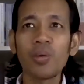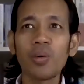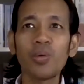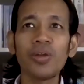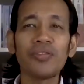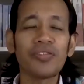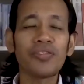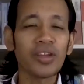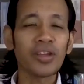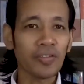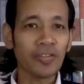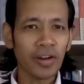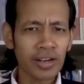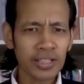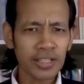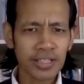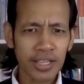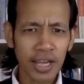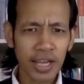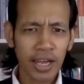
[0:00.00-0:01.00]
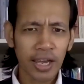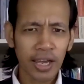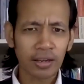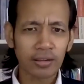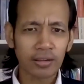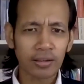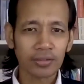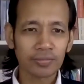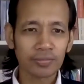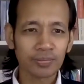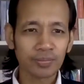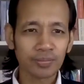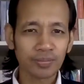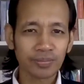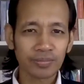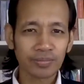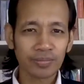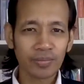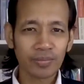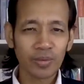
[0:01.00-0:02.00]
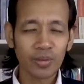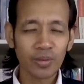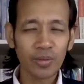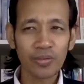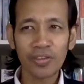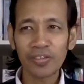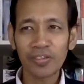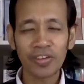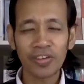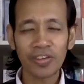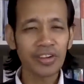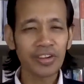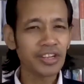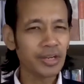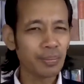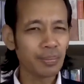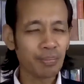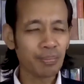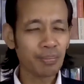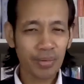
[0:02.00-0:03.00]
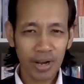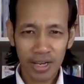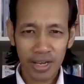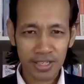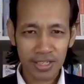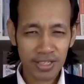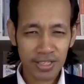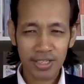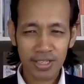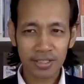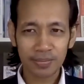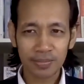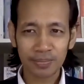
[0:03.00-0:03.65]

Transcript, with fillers: we feel very sad. We feel very depressed.